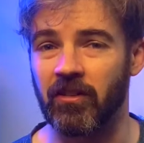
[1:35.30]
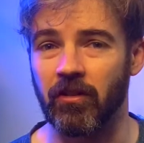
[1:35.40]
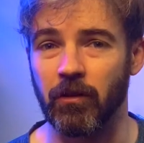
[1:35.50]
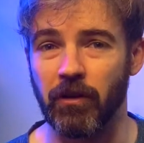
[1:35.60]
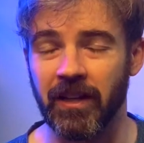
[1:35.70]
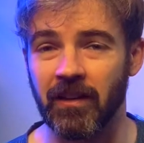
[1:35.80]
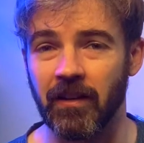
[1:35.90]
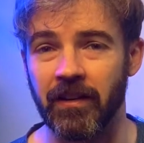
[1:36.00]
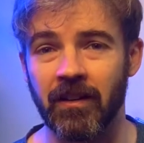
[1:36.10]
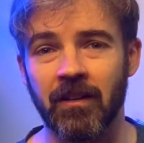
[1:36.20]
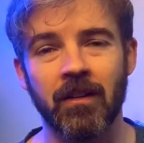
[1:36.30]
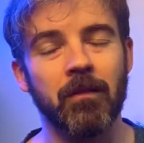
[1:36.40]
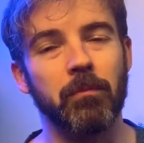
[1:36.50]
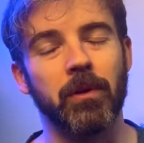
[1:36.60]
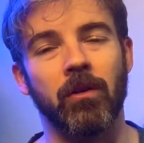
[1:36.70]
and a regulator,
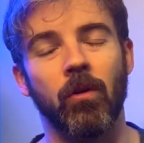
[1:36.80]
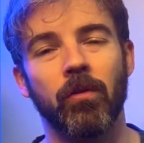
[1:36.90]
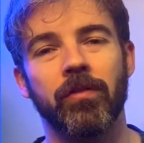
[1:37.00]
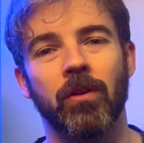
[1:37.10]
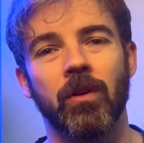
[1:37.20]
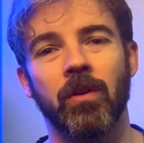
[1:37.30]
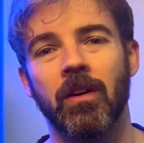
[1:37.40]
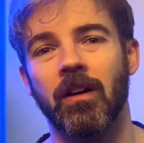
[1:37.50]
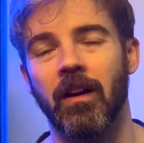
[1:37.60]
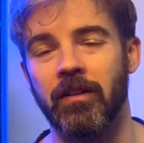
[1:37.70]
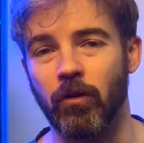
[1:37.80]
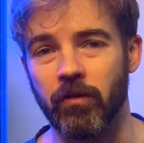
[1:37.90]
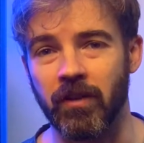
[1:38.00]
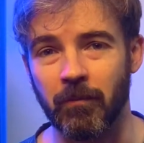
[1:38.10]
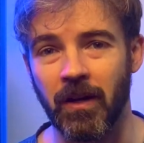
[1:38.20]
but also a
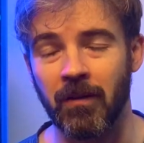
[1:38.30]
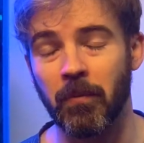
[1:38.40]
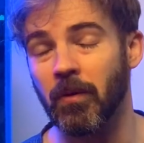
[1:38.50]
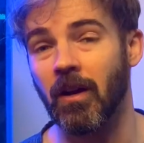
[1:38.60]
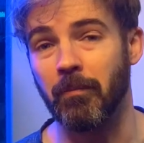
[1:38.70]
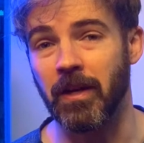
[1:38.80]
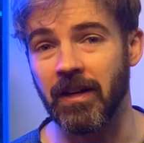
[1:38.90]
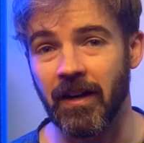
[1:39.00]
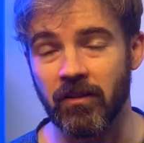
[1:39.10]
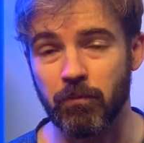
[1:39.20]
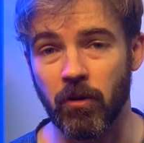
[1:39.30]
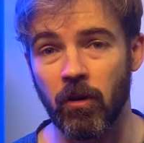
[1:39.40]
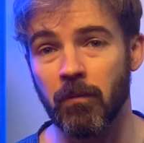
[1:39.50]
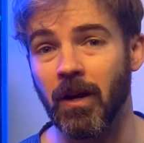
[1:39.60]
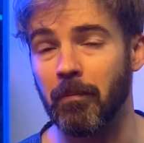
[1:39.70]
dosing pump, a pH
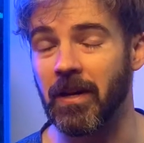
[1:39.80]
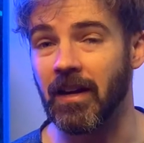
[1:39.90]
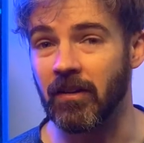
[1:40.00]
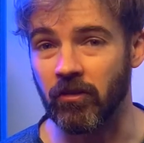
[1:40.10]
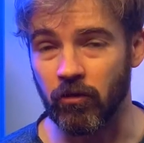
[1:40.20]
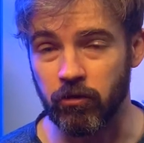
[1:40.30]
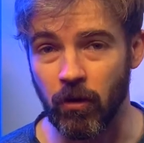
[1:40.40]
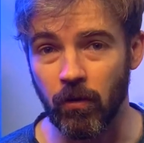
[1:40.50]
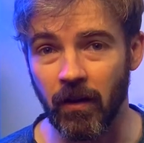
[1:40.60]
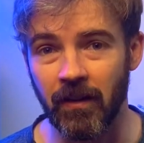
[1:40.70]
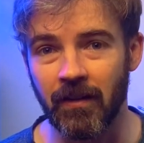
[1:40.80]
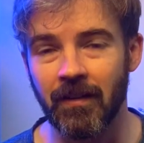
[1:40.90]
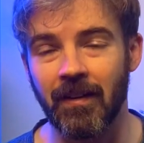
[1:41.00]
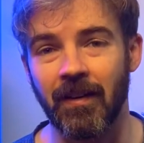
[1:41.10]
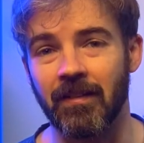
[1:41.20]
probe, a pH controller,
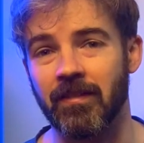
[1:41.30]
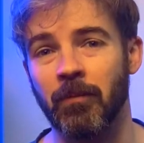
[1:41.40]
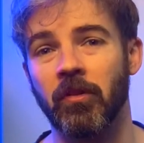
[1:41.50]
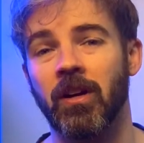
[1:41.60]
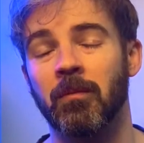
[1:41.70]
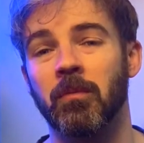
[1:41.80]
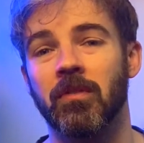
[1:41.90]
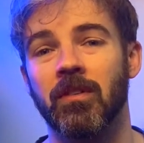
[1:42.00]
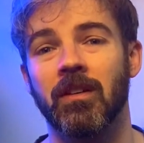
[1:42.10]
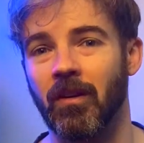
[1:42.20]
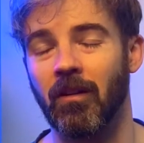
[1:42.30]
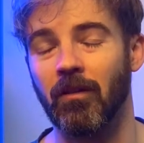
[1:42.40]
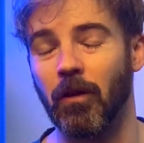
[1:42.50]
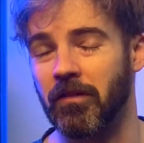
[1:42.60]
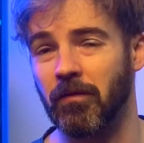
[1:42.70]
and sometimes
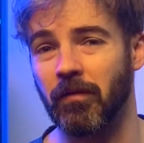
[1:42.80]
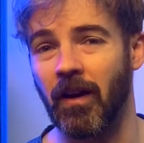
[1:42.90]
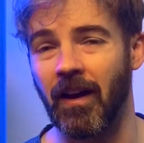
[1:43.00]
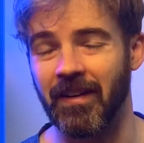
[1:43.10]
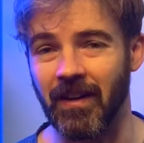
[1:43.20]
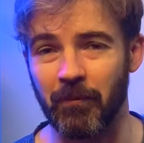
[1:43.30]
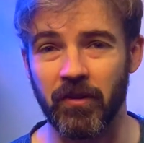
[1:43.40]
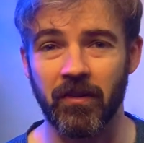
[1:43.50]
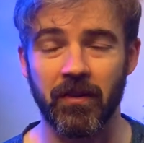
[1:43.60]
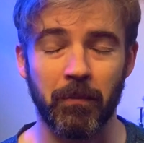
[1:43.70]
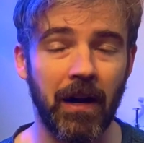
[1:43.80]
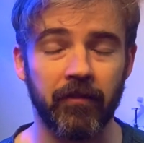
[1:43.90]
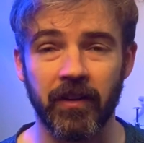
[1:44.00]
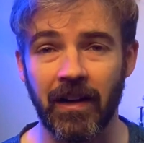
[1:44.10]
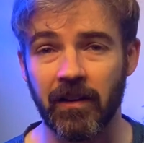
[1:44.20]
lots of adapters and
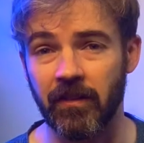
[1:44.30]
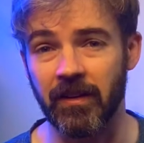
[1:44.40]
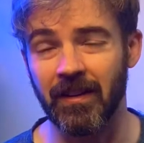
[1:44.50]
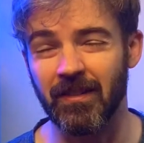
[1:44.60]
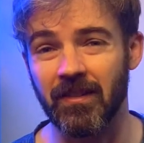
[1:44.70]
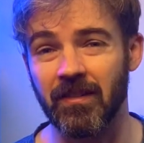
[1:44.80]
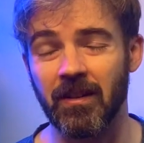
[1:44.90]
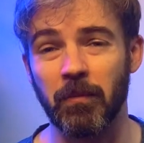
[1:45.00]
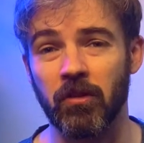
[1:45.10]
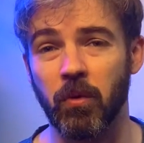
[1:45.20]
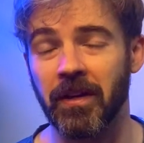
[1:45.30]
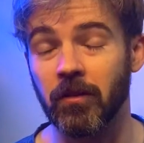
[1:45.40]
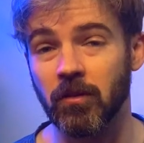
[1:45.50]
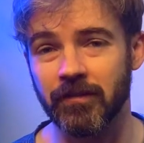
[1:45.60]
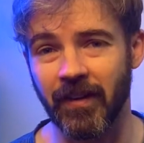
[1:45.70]
paraphernalia that needs to sit in between
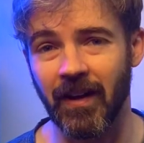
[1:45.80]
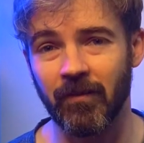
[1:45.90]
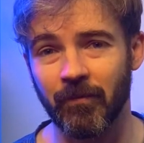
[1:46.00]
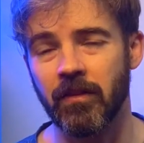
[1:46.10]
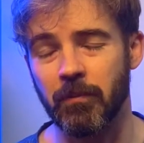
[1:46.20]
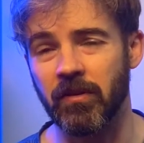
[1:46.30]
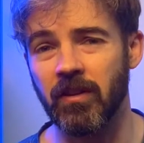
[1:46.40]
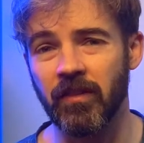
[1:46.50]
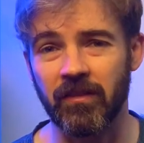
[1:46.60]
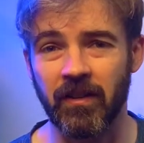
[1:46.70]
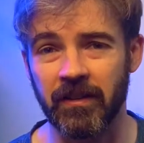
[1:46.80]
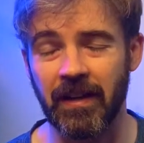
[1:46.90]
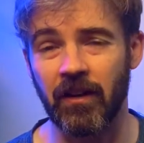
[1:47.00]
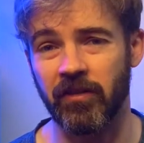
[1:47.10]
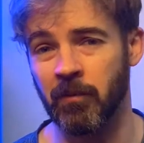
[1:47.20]
all of that. Pacific Sun calcium